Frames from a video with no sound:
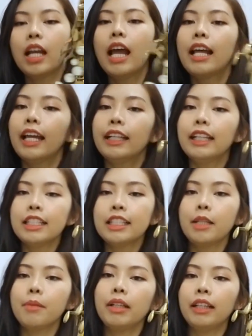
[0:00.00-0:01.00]
And let's see
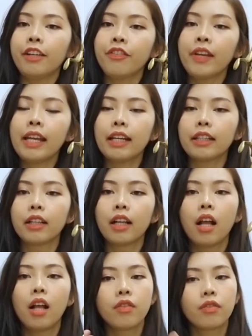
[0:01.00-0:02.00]
my left hand
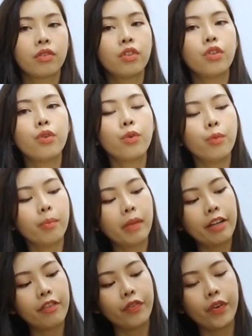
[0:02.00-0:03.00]
through my
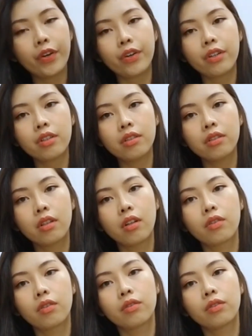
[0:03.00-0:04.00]
fingers
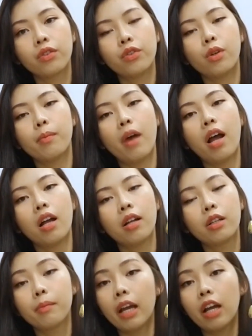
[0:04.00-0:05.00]
through the
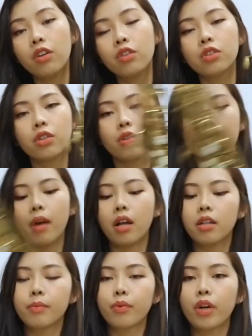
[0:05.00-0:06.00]
bell to the body
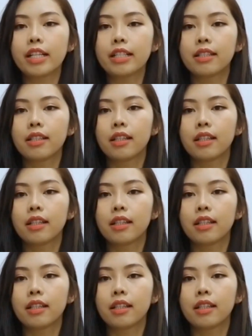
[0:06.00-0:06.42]
brace.